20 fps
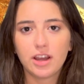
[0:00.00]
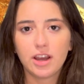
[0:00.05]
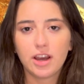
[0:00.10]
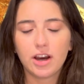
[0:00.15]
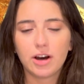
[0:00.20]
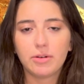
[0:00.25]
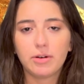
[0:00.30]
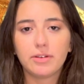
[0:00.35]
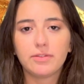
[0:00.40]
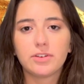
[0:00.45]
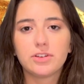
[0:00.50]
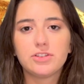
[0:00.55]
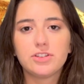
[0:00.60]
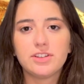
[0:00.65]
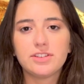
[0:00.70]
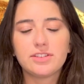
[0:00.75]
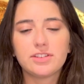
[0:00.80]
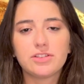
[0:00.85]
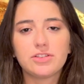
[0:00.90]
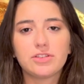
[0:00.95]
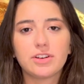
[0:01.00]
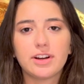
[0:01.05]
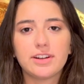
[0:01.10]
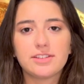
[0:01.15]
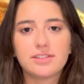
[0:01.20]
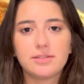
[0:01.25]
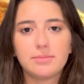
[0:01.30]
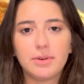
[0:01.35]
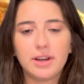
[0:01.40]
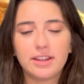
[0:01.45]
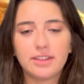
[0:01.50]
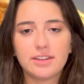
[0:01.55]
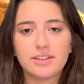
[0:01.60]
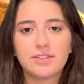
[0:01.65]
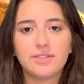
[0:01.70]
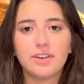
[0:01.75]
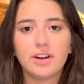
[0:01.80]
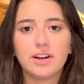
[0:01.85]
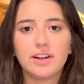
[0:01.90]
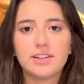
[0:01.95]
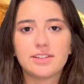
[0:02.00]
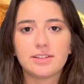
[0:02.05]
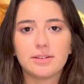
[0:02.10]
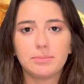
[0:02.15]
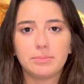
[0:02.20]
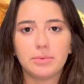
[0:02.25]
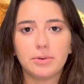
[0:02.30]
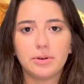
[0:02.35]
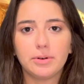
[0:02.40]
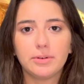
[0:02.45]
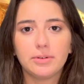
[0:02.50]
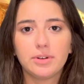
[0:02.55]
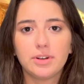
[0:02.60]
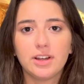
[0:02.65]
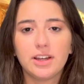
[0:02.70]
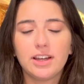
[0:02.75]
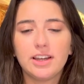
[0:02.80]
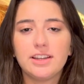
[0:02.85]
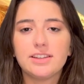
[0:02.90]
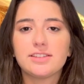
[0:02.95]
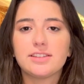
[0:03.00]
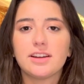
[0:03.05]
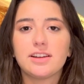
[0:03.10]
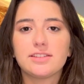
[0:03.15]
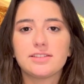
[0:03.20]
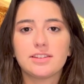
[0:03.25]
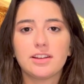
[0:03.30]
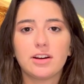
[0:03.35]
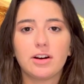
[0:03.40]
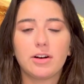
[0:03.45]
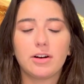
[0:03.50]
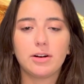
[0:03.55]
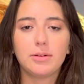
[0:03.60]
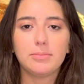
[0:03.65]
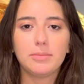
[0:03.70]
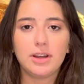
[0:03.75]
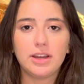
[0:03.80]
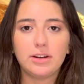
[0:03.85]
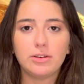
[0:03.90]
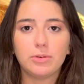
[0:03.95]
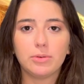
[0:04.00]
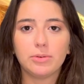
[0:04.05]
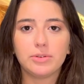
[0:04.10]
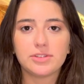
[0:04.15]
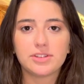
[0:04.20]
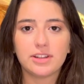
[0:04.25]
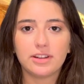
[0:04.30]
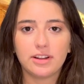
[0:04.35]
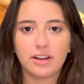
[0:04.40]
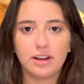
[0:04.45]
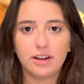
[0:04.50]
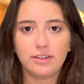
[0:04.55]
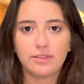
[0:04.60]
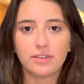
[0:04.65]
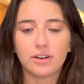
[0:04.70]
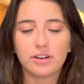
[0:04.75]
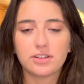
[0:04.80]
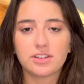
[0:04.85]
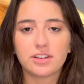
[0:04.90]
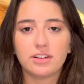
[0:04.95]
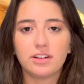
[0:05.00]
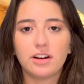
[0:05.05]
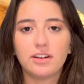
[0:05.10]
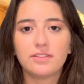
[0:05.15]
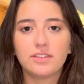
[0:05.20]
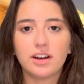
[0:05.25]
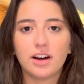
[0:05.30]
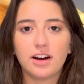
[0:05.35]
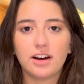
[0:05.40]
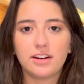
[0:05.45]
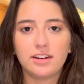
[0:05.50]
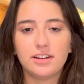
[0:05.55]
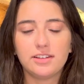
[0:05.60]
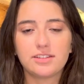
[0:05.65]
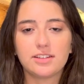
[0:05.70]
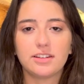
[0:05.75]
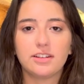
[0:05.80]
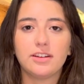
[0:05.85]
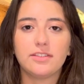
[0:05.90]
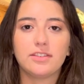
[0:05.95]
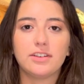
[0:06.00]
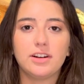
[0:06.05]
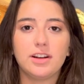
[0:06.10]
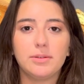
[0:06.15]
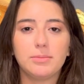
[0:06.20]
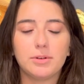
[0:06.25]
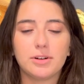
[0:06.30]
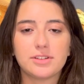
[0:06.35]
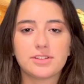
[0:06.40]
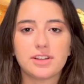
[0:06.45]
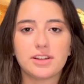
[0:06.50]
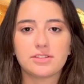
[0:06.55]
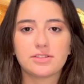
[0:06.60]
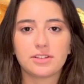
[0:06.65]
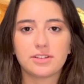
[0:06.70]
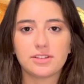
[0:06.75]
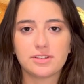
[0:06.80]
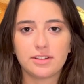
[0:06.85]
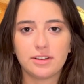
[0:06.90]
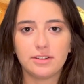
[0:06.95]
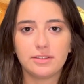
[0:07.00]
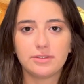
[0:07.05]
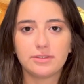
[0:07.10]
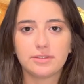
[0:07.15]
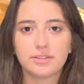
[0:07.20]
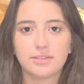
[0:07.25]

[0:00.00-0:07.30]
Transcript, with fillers: However, Jesus tries to make this very simple. He says that our main goals in life are to love God and to love our neighbors as ourselves.